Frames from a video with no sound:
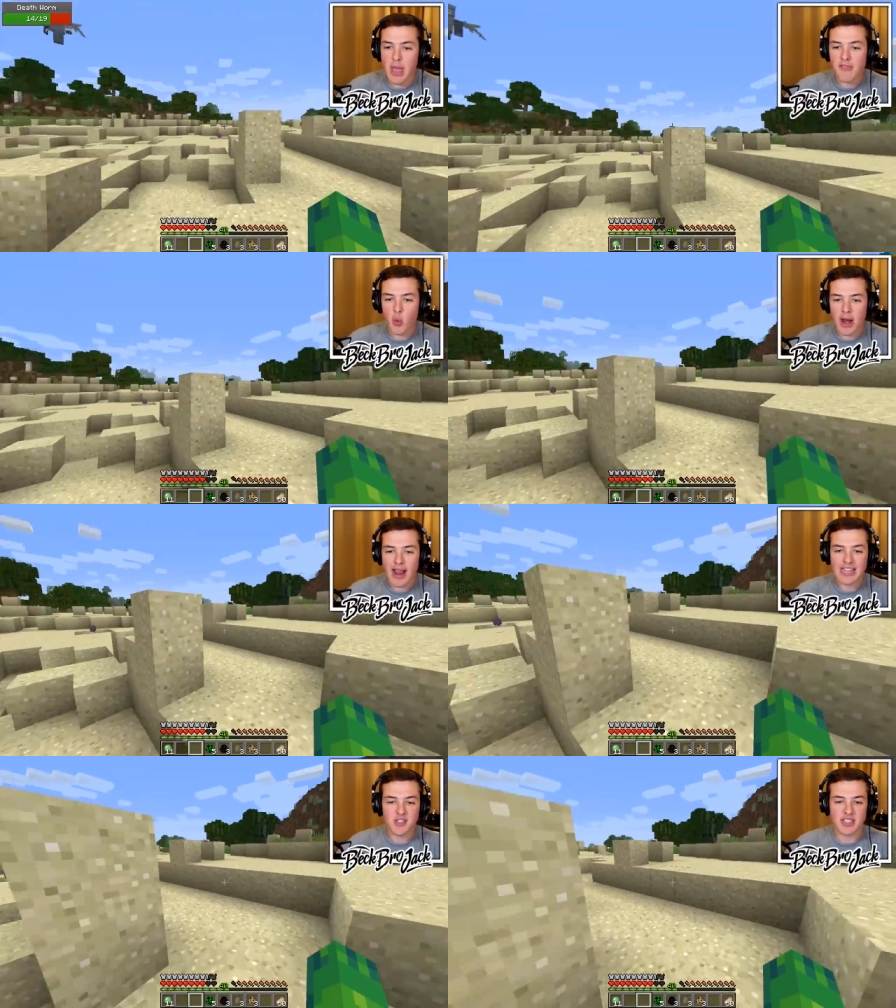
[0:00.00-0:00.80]
them
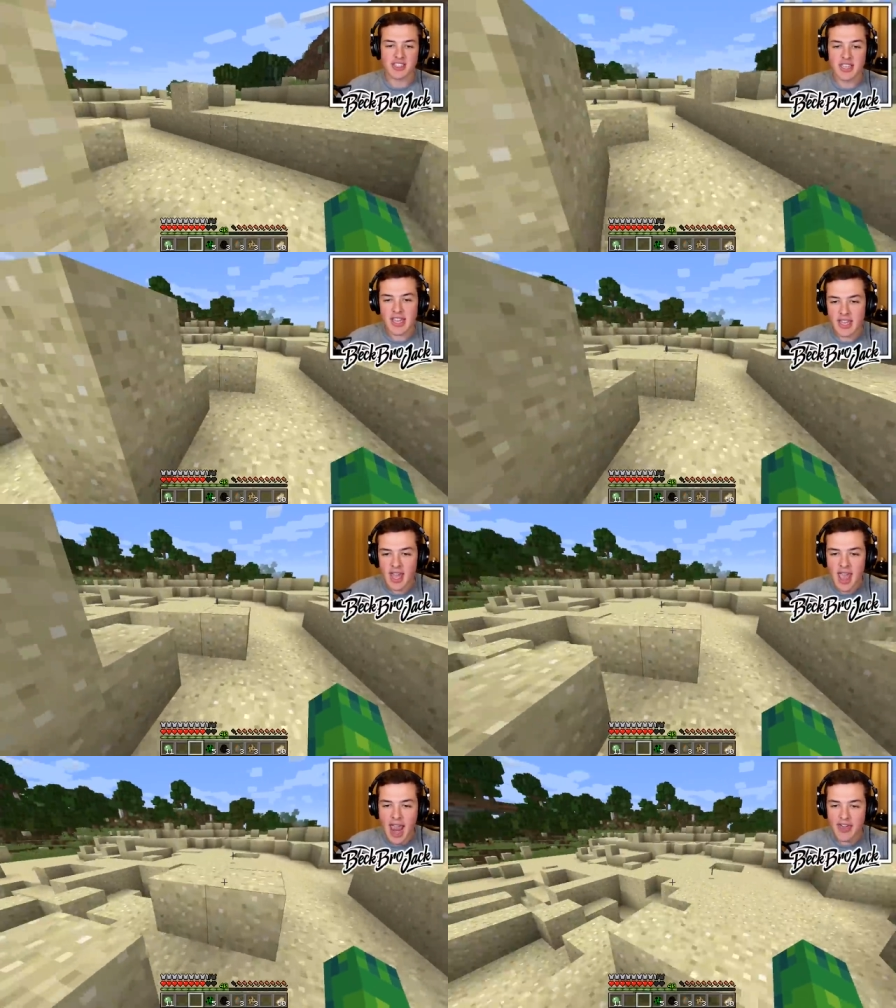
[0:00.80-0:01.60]
everywhere, as you can
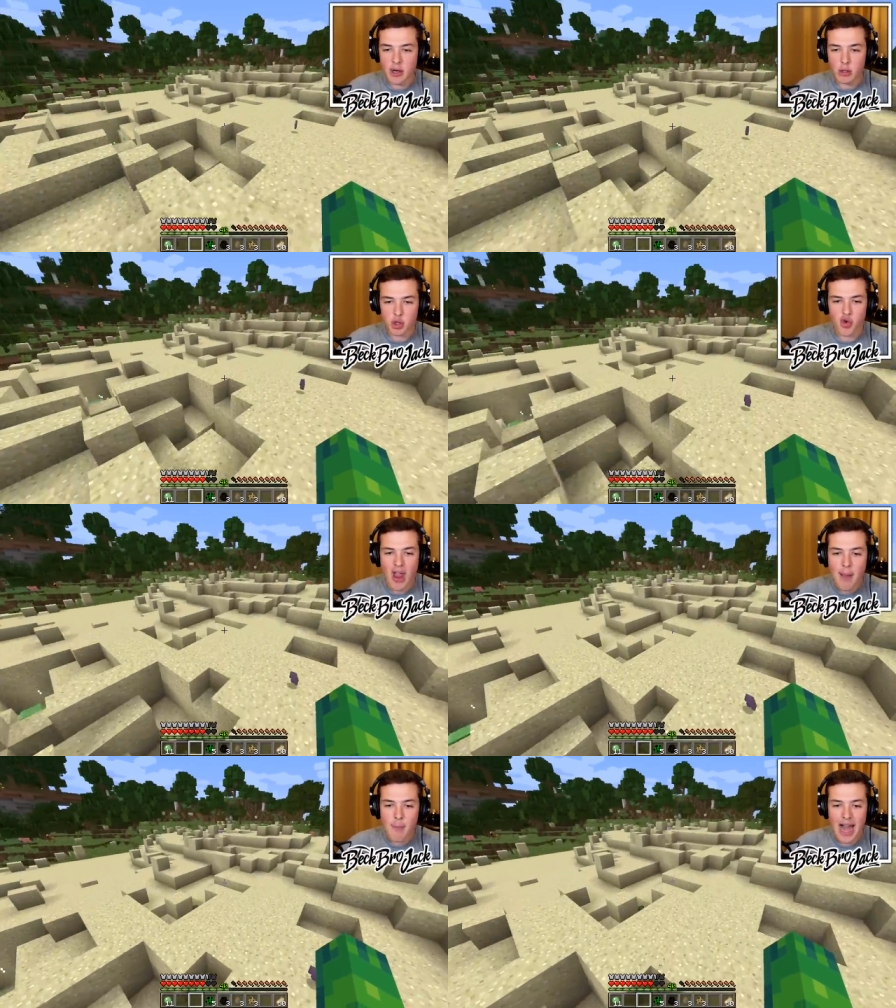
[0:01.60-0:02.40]
see, and then he'll
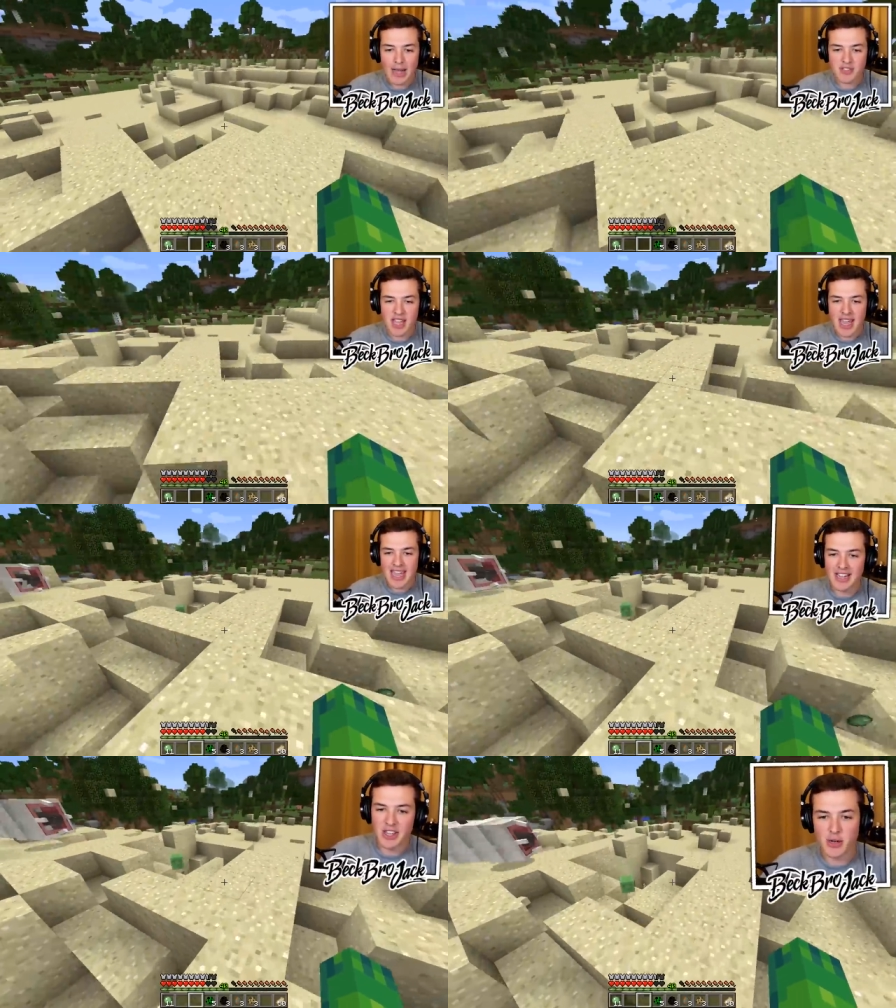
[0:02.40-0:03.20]
trap mobs
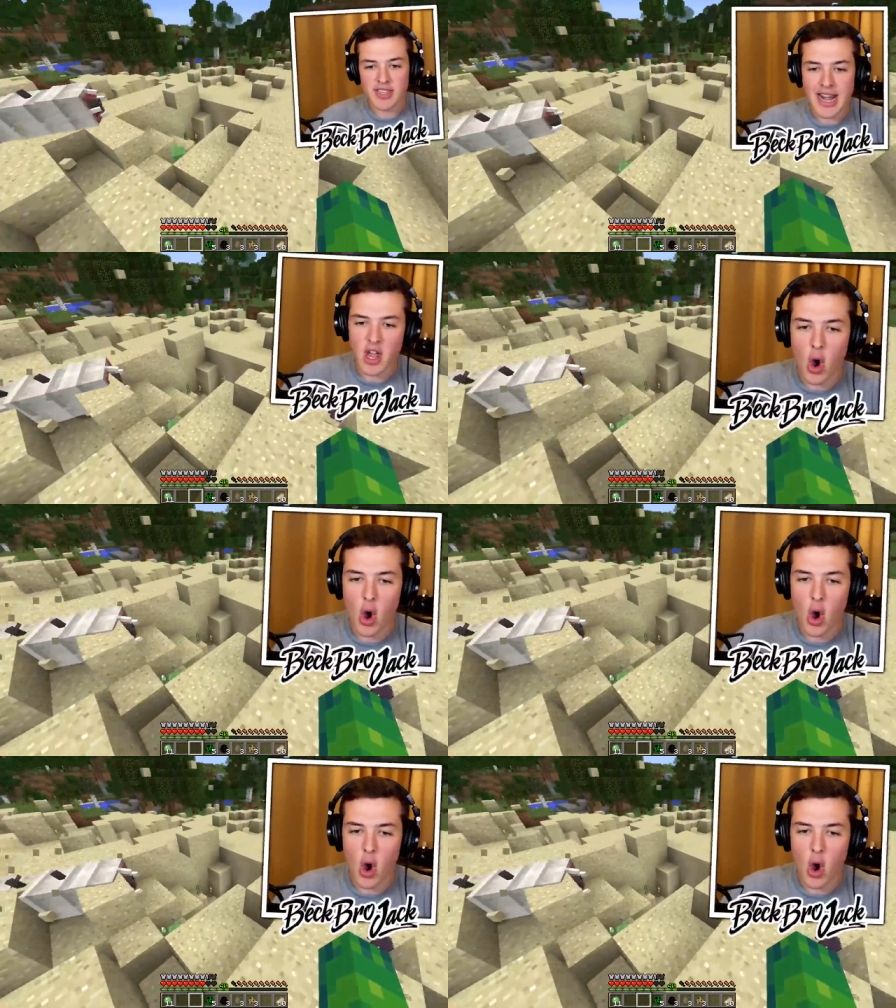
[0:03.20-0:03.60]
in a little tiny